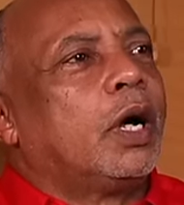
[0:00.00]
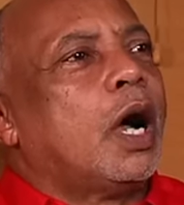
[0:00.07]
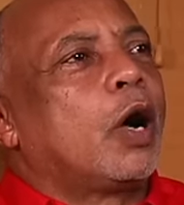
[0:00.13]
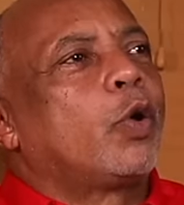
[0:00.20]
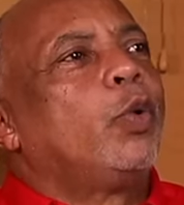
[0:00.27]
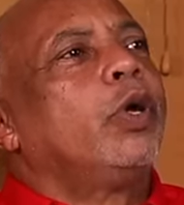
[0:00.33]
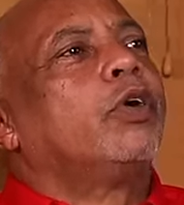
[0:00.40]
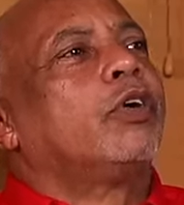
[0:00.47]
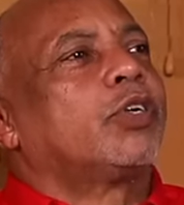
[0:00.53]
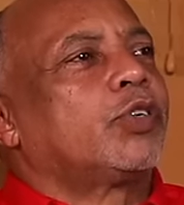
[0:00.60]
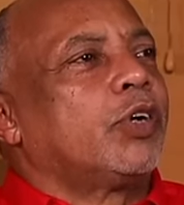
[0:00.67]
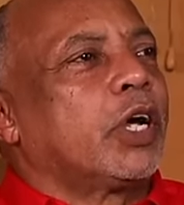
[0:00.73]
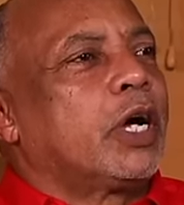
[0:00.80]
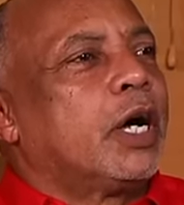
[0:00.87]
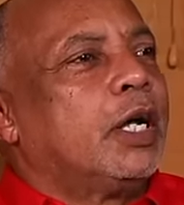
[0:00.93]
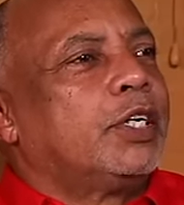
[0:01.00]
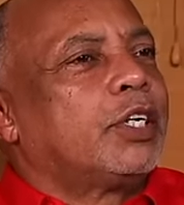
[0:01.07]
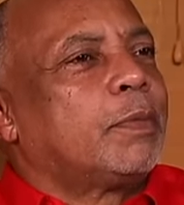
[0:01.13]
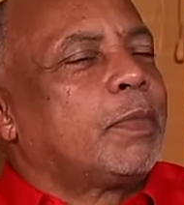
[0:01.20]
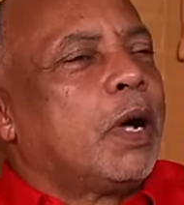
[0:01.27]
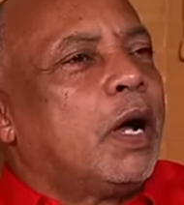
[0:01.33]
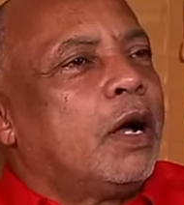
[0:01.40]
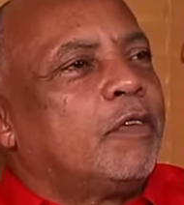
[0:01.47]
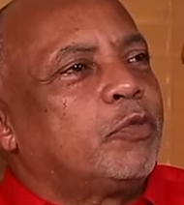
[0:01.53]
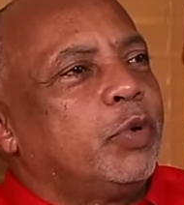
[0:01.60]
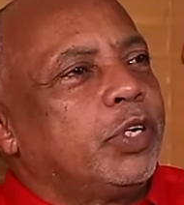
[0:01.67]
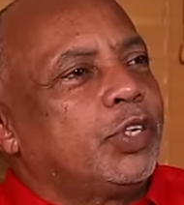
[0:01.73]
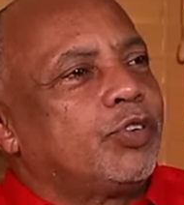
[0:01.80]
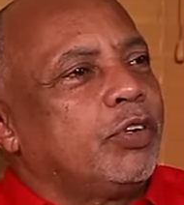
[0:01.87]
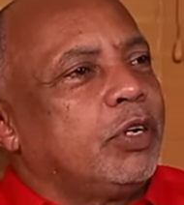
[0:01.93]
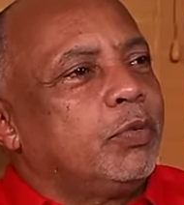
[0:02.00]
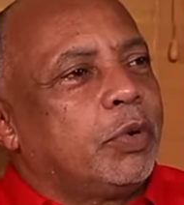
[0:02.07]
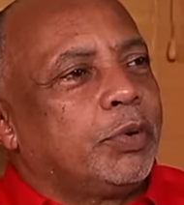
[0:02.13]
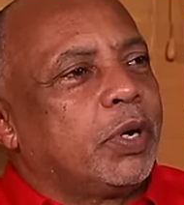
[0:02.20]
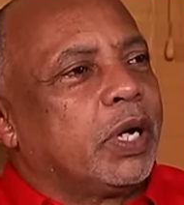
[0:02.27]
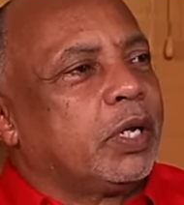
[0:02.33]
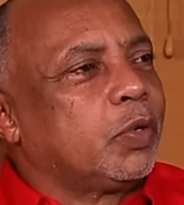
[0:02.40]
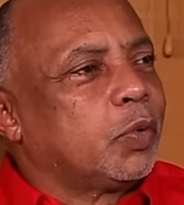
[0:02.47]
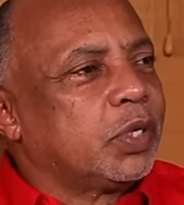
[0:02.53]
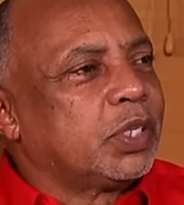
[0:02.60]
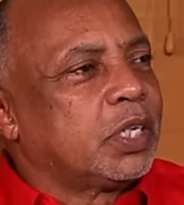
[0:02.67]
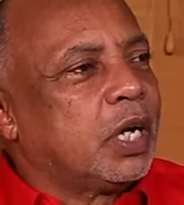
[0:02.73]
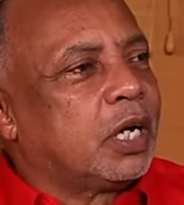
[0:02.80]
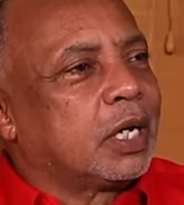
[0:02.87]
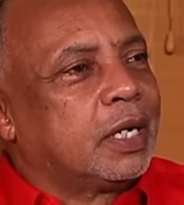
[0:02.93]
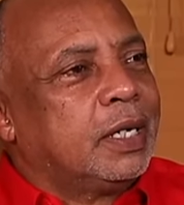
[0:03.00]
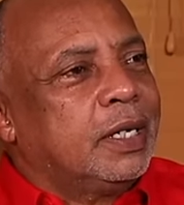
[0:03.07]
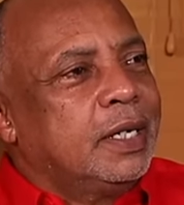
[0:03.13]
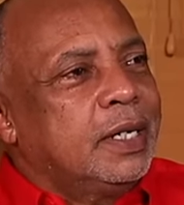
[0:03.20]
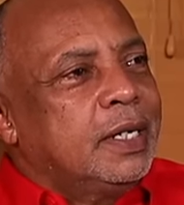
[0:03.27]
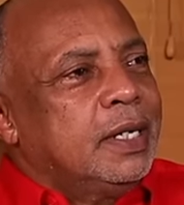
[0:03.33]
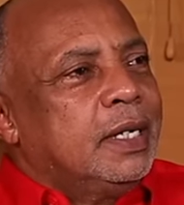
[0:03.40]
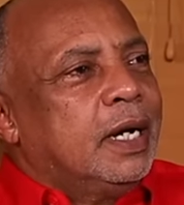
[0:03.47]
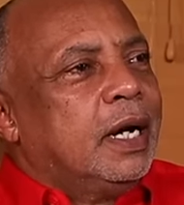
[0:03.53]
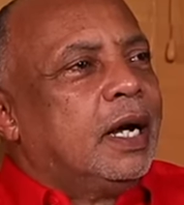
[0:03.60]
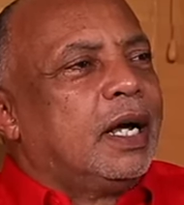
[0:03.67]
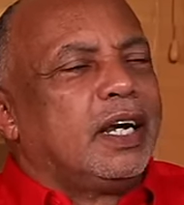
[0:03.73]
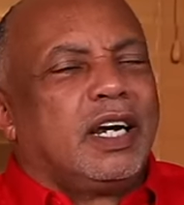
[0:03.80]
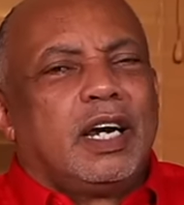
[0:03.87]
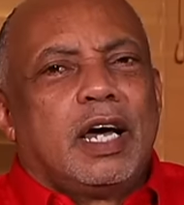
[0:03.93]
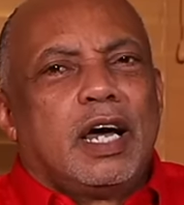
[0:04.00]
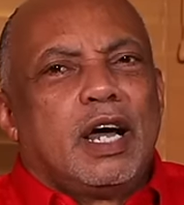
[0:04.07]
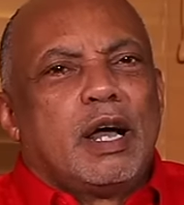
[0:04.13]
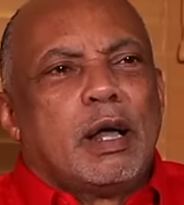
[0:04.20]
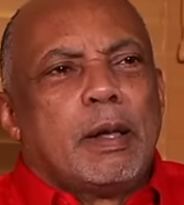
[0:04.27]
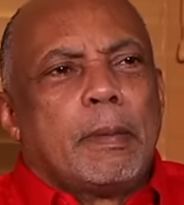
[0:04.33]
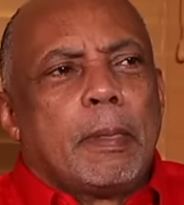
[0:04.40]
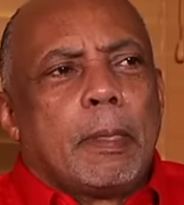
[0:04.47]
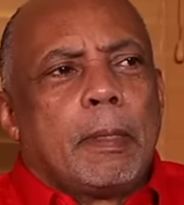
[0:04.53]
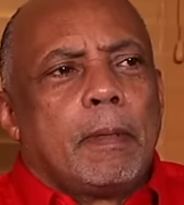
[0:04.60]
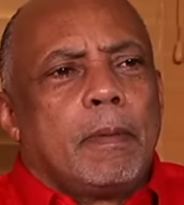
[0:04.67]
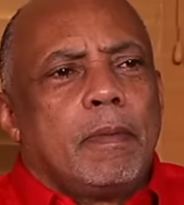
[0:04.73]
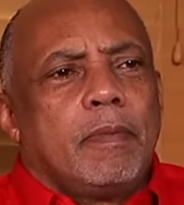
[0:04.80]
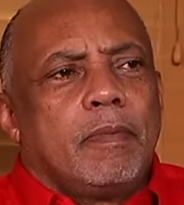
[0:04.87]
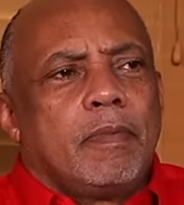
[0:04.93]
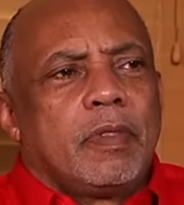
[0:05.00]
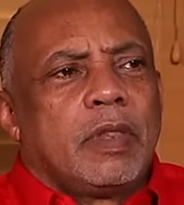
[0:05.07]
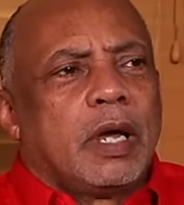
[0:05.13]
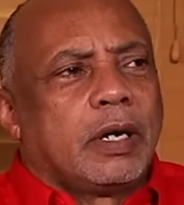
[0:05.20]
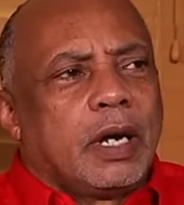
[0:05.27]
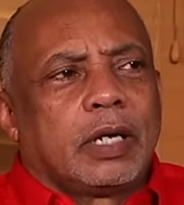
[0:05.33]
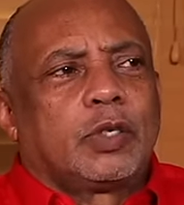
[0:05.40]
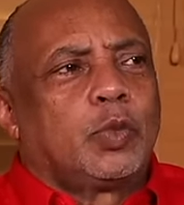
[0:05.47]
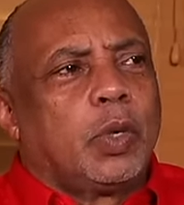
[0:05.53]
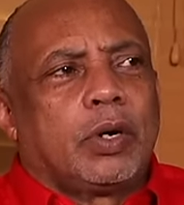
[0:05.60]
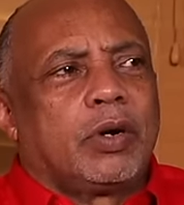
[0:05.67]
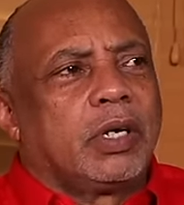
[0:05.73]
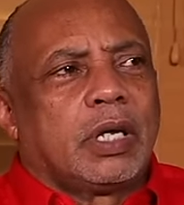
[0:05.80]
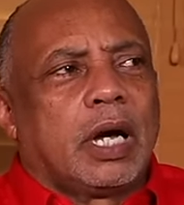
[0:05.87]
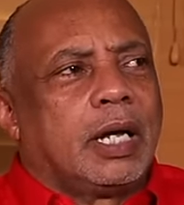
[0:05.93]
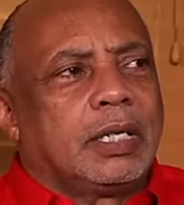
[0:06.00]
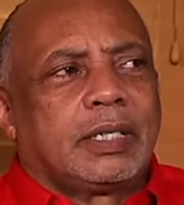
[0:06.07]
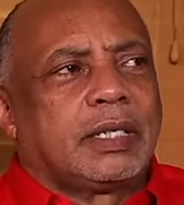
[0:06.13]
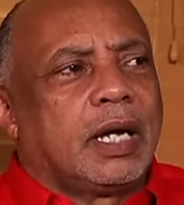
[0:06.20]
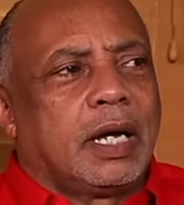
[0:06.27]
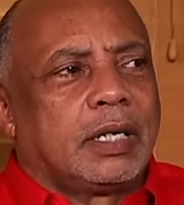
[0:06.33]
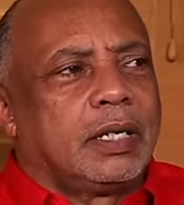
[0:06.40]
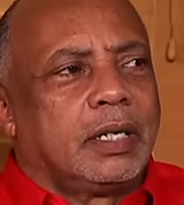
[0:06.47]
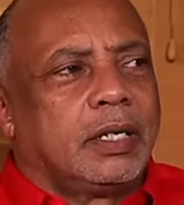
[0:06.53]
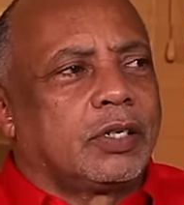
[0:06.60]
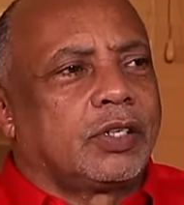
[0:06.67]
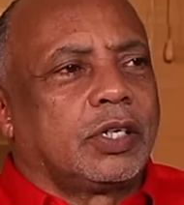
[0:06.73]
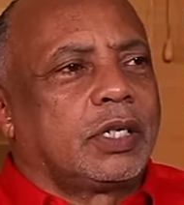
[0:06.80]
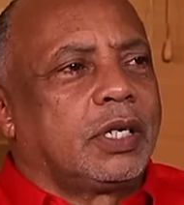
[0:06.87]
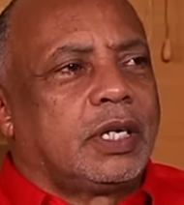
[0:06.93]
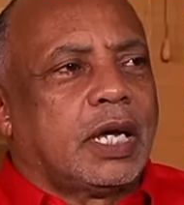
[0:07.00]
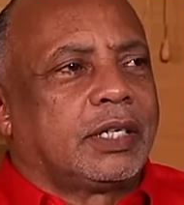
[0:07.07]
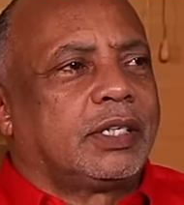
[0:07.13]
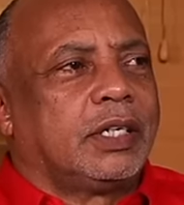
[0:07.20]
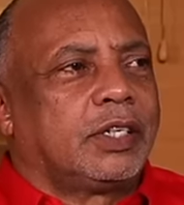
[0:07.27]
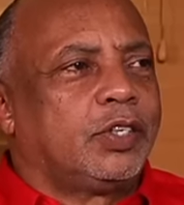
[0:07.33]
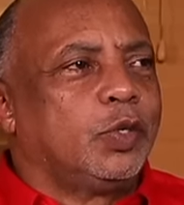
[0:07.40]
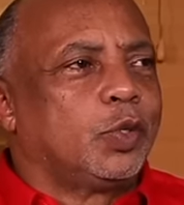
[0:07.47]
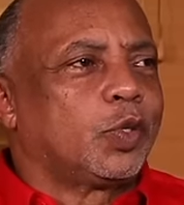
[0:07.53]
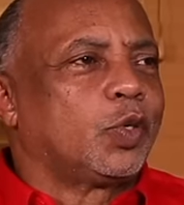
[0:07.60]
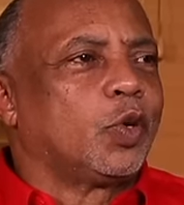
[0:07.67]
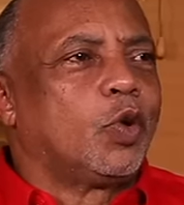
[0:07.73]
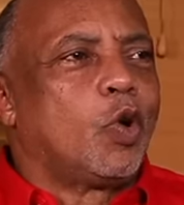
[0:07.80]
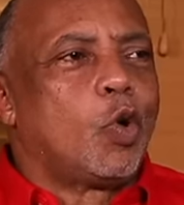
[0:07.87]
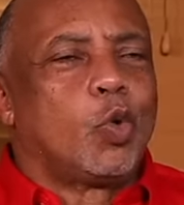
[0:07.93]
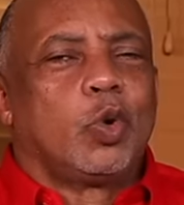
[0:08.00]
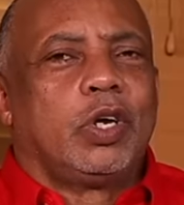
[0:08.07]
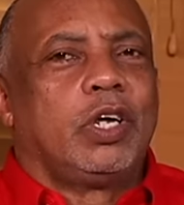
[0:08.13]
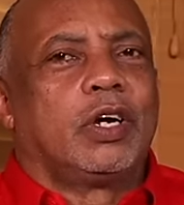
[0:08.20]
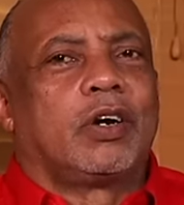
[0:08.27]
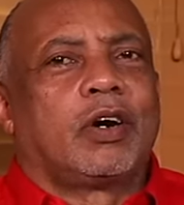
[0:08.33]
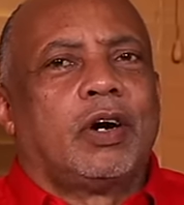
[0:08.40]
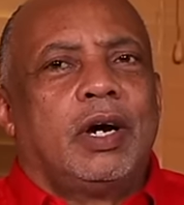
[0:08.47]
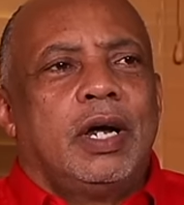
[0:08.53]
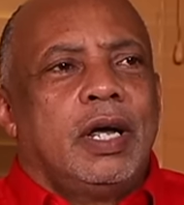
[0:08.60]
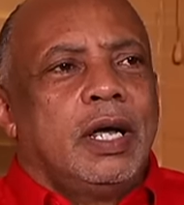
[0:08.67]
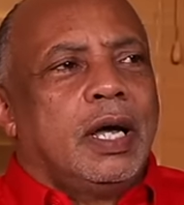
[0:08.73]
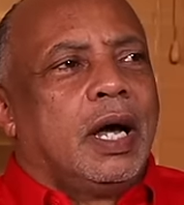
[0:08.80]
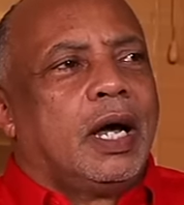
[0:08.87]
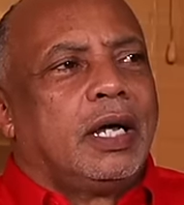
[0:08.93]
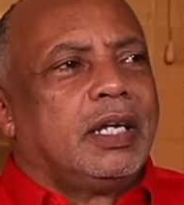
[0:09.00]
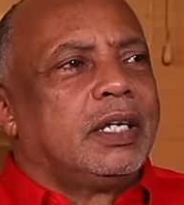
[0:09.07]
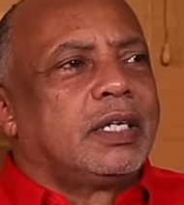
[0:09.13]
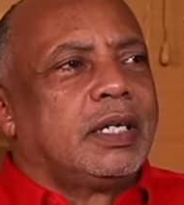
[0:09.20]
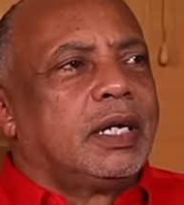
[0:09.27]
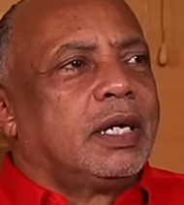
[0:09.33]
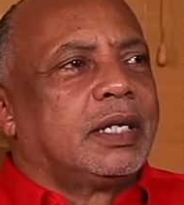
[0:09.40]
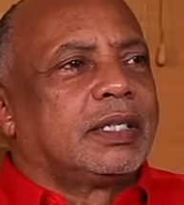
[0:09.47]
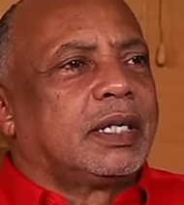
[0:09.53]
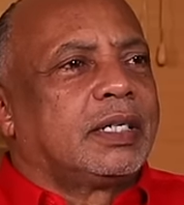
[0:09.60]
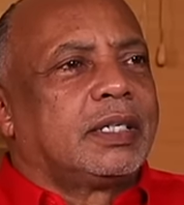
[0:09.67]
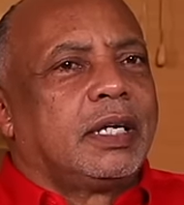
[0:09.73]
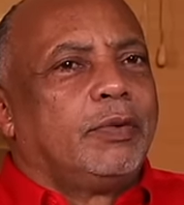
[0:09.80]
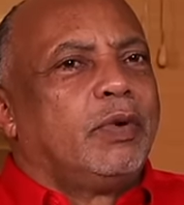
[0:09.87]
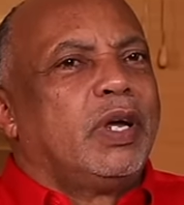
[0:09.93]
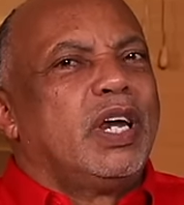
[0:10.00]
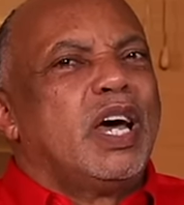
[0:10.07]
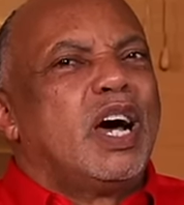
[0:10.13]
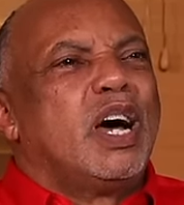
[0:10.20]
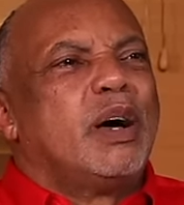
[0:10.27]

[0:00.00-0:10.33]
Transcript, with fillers: to Aquarius record shop halfway through where we get to stock. And that's where it all started. There's a cassette used to go out there until, as I say, when